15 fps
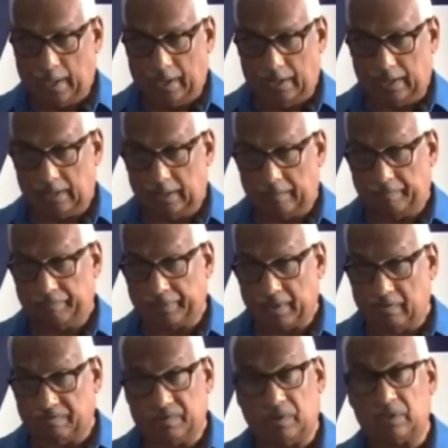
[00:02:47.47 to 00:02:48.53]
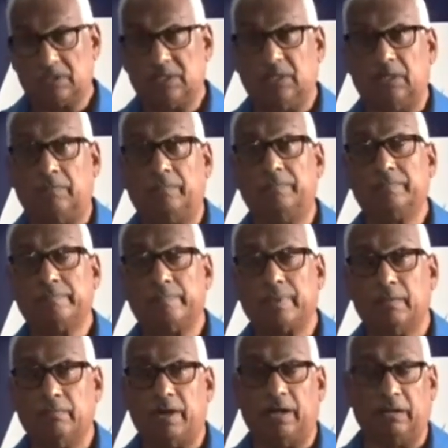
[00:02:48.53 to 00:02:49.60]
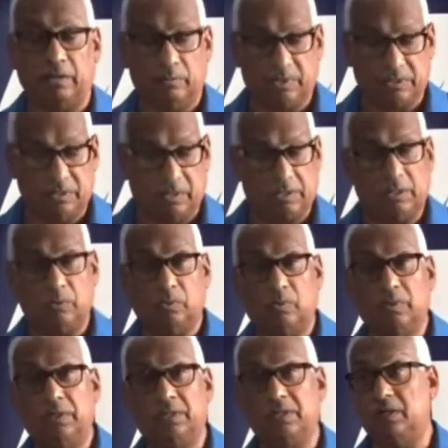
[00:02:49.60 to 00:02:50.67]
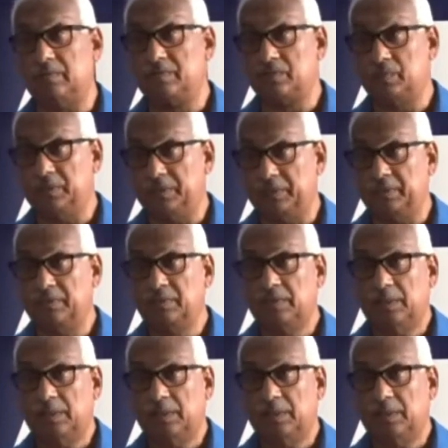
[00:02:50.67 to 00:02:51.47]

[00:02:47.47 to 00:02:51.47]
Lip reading: Of course, Barad was not the only Calypsonian